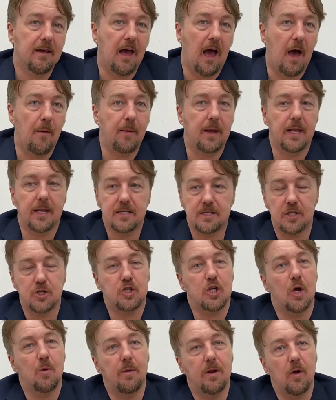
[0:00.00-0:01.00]
I mean, it's a
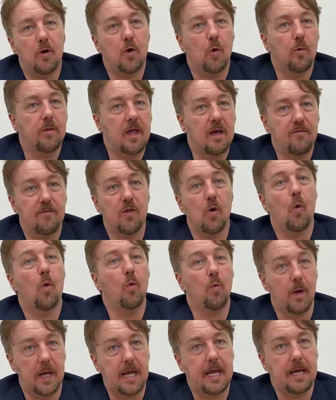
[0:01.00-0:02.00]
shame we're not going there for the whole
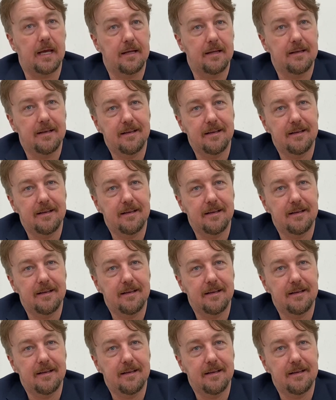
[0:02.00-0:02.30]
week,